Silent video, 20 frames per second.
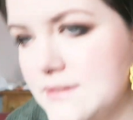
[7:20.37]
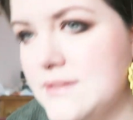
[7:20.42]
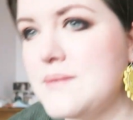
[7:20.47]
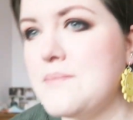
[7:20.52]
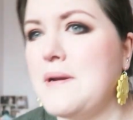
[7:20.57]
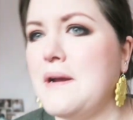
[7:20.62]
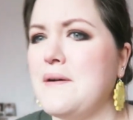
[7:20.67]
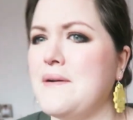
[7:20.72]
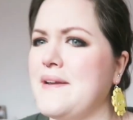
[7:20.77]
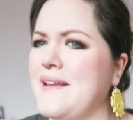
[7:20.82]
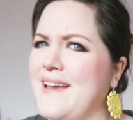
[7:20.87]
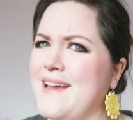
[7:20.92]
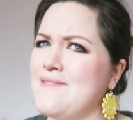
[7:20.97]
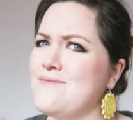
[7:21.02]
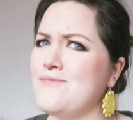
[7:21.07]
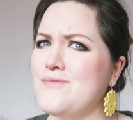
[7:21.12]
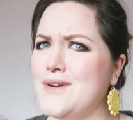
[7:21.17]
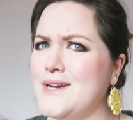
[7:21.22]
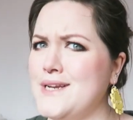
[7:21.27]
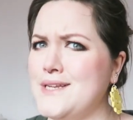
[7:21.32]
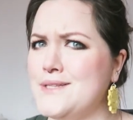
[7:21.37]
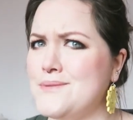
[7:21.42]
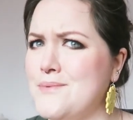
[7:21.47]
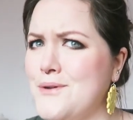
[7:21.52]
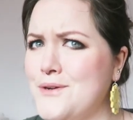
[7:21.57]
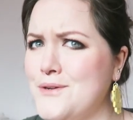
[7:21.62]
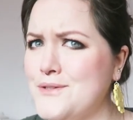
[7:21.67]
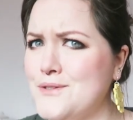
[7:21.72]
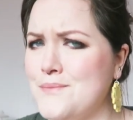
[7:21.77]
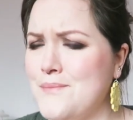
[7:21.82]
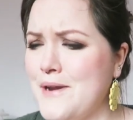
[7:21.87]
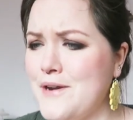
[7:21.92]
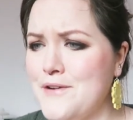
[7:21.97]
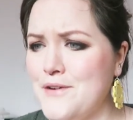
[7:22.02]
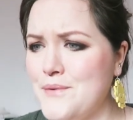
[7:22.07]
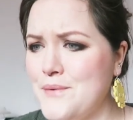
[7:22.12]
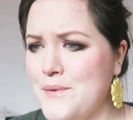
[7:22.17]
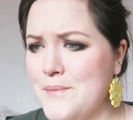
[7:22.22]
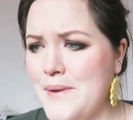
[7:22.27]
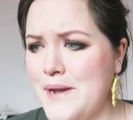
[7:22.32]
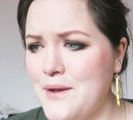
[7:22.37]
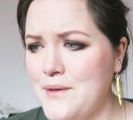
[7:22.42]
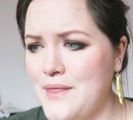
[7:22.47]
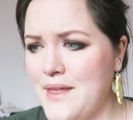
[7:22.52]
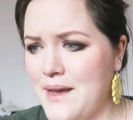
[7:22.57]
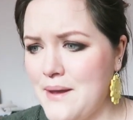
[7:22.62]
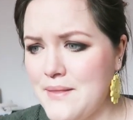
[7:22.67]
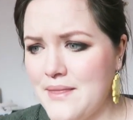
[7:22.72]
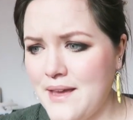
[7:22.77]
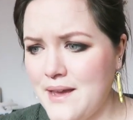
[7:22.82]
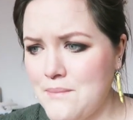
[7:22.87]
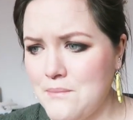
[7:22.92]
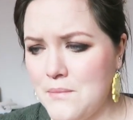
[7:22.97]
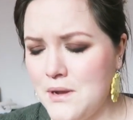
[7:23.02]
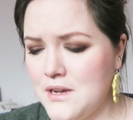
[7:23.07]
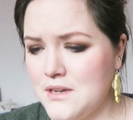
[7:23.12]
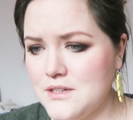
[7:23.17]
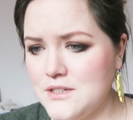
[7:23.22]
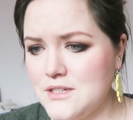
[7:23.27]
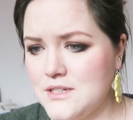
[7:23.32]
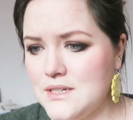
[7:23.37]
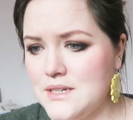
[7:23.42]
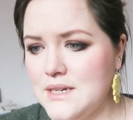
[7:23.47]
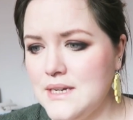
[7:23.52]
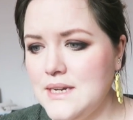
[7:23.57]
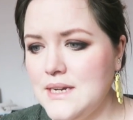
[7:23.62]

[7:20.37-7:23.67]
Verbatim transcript: else about. I haven't really spoken to Mario about that that much.